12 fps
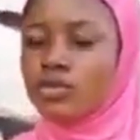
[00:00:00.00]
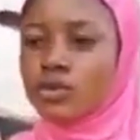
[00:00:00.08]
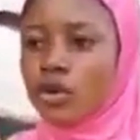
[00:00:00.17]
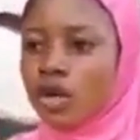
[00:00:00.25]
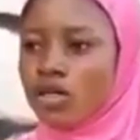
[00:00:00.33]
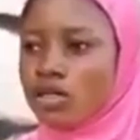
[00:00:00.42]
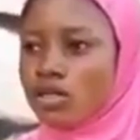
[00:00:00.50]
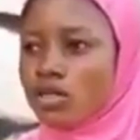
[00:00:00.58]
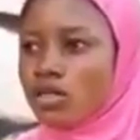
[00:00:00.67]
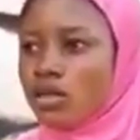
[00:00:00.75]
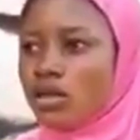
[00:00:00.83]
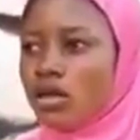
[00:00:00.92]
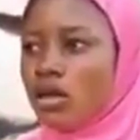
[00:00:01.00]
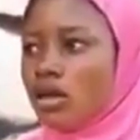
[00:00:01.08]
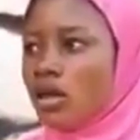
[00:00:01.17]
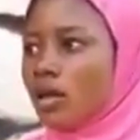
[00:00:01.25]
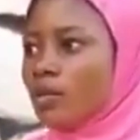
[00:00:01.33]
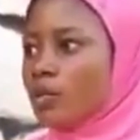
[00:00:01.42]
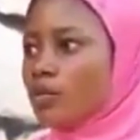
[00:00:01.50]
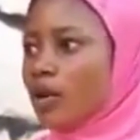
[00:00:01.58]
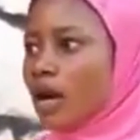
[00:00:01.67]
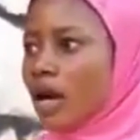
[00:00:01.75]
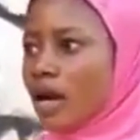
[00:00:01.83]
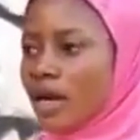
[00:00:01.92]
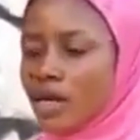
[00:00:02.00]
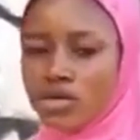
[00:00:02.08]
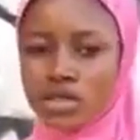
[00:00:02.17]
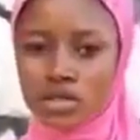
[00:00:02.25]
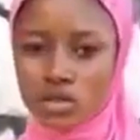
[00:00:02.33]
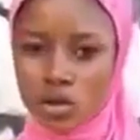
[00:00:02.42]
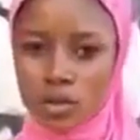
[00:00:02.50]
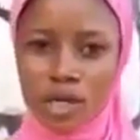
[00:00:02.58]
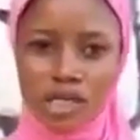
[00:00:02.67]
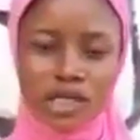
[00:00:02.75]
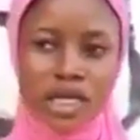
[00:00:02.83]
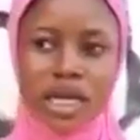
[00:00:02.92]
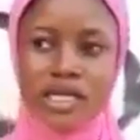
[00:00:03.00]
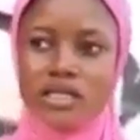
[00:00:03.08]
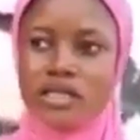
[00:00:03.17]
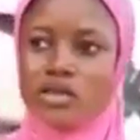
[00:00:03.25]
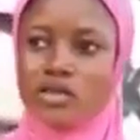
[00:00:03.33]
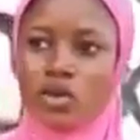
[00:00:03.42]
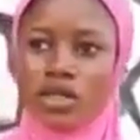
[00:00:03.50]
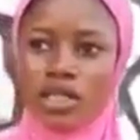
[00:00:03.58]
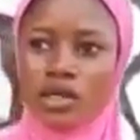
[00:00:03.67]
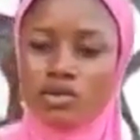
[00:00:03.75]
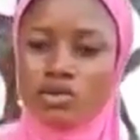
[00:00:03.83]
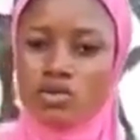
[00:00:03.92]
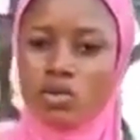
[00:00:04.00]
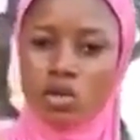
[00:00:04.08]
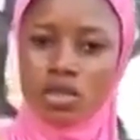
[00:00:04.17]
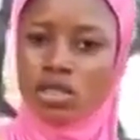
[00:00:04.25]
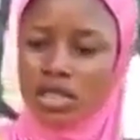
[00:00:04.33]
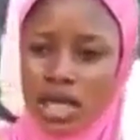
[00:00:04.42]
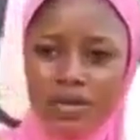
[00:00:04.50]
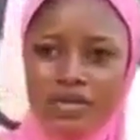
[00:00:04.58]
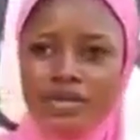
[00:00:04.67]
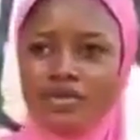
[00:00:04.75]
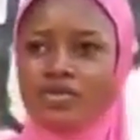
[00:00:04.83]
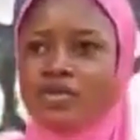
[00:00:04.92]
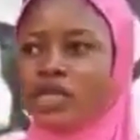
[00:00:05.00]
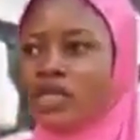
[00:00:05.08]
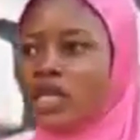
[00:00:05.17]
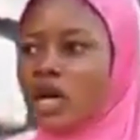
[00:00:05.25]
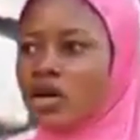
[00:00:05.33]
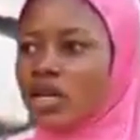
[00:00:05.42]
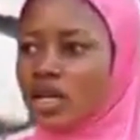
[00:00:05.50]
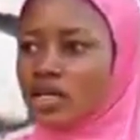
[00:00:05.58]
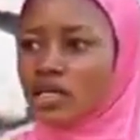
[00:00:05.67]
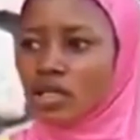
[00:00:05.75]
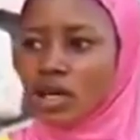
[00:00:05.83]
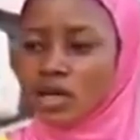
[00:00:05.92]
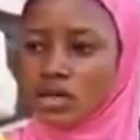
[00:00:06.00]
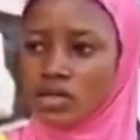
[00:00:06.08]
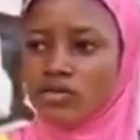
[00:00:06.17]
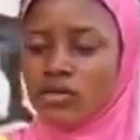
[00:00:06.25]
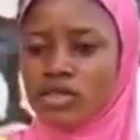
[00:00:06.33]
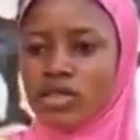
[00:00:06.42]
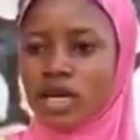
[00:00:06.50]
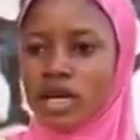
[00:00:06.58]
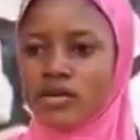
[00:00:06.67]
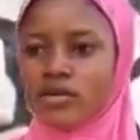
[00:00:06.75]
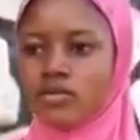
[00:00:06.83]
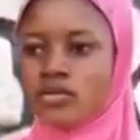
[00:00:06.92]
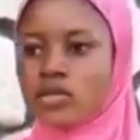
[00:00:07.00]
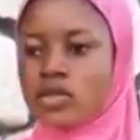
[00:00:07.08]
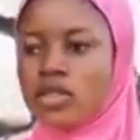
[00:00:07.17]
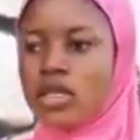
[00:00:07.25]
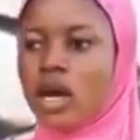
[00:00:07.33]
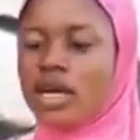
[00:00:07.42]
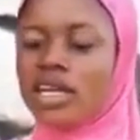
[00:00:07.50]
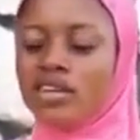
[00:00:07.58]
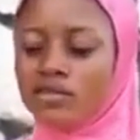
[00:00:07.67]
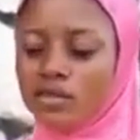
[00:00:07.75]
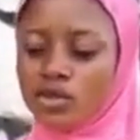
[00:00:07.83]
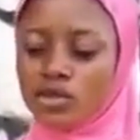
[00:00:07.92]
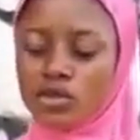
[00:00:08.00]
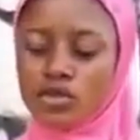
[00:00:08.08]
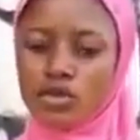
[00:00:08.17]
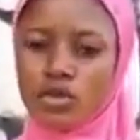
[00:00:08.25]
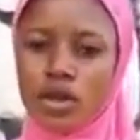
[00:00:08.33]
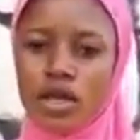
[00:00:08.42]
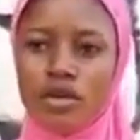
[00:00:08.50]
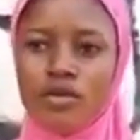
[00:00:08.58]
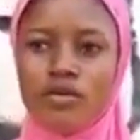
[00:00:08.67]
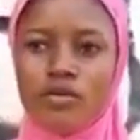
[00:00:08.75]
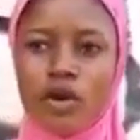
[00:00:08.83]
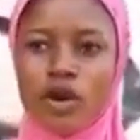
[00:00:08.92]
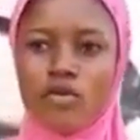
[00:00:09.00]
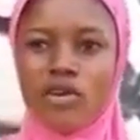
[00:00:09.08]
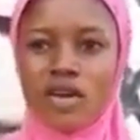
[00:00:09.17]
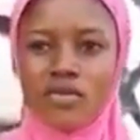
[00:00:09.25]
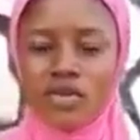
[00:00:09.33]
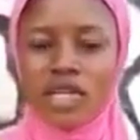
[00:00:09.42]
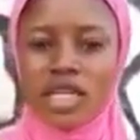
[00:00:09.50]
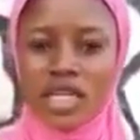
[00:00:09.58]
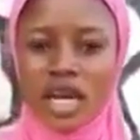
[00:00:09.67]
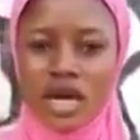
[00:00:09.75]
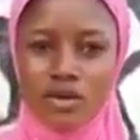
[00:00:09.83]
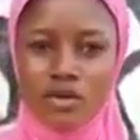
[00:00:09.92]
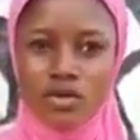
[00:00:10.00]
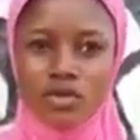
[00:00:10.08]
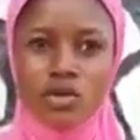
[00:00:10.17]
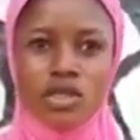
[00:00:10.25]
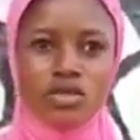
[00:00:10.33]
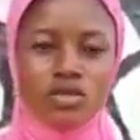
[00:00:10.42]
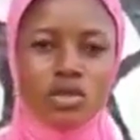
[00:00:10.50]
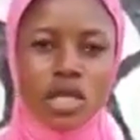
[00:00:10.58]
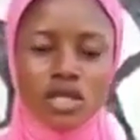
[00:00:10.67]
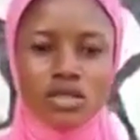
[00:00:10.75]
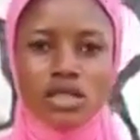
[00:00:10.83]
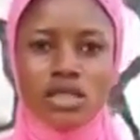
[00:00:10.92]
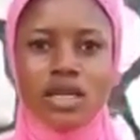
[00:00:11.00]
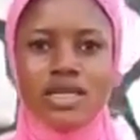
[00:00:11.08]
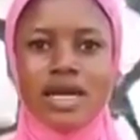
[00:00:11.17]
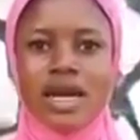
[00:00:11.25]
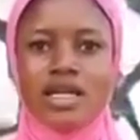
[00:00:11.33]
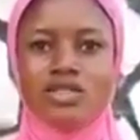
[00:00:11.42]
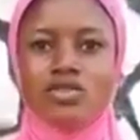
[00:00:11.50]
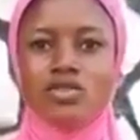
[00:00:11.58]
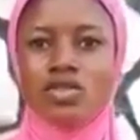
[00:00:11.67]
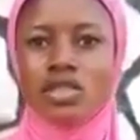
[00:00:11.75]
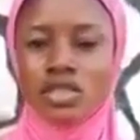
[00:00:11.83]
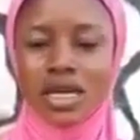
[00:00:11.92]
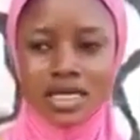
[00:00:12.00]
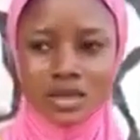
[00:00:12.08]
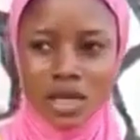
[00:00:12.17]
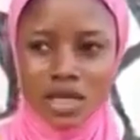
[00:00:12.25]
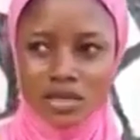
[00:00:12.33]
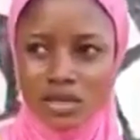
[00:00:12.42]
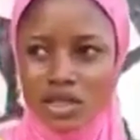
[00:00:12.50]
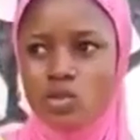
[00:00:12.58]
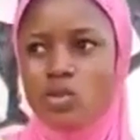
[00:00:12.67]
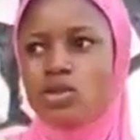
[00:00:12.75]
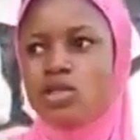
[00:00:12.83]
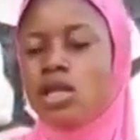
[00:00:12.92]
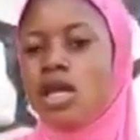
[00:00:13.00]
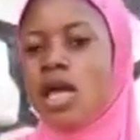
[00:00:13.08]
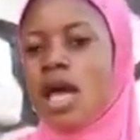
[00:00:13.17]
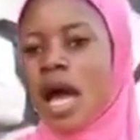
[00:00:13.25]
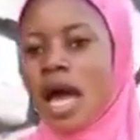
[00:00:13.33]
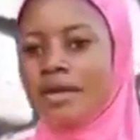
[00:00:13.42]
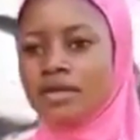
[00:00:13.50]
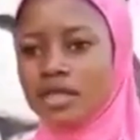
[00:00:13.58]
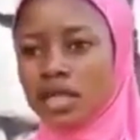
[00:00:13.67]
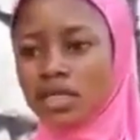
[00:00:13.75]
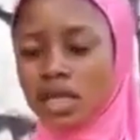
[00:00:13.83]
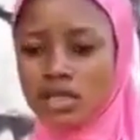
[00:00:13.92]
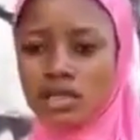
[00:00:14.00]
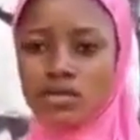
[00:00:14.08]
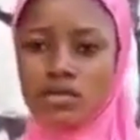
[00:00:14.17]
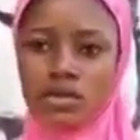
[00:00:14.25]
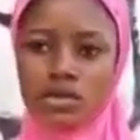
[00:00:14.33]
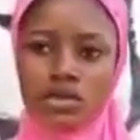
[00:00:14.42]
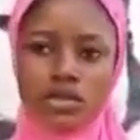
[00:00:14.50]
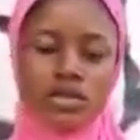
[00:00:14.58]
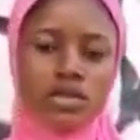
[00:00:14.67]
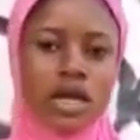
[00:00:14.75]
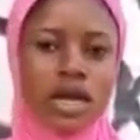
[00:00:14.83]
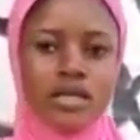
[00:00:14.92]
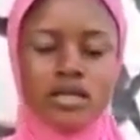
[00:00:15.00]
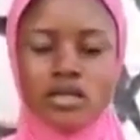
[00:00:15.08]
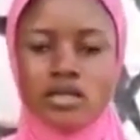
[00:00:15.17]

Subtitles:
because people are around his compound and he didn't want them to know what is happening. He now leave me there. He now gave me four 500 naira notes, which is 2,000 naira, that I should use it as my transport. I rejected the money, that I